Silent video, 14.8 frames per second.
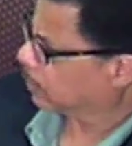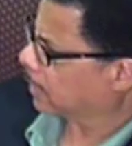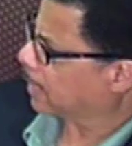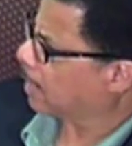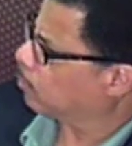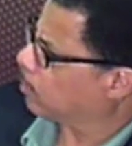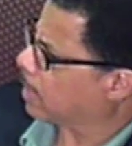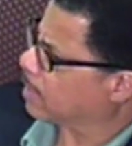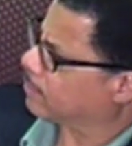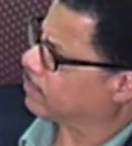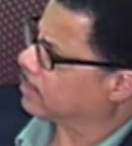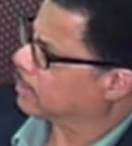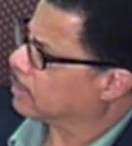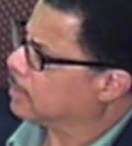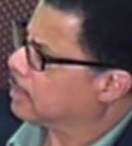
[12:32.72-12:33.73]
are looking at
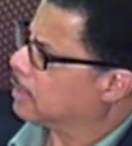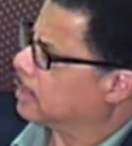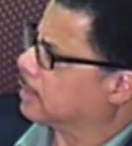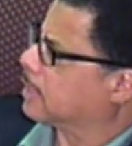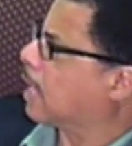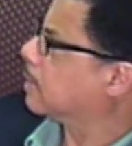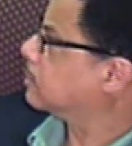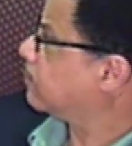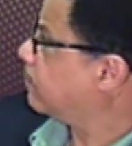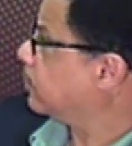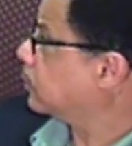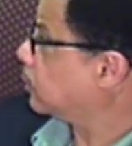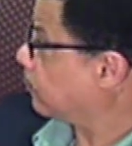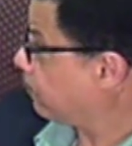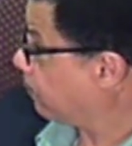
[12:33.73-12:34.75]
waiving
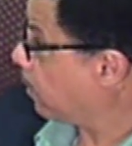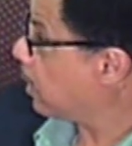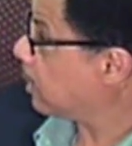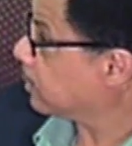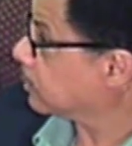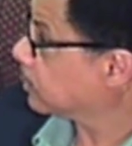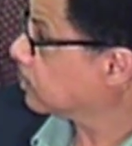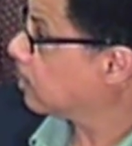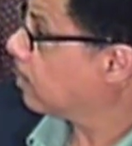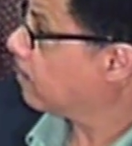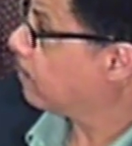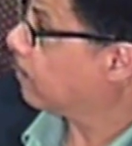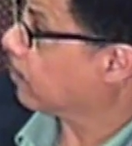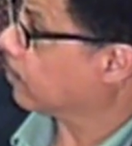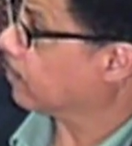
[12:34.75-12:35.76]
non-sufficient funds
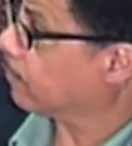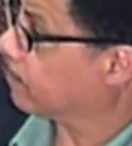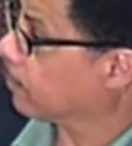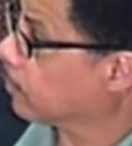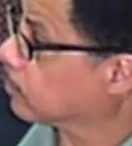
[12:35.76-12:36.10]
for the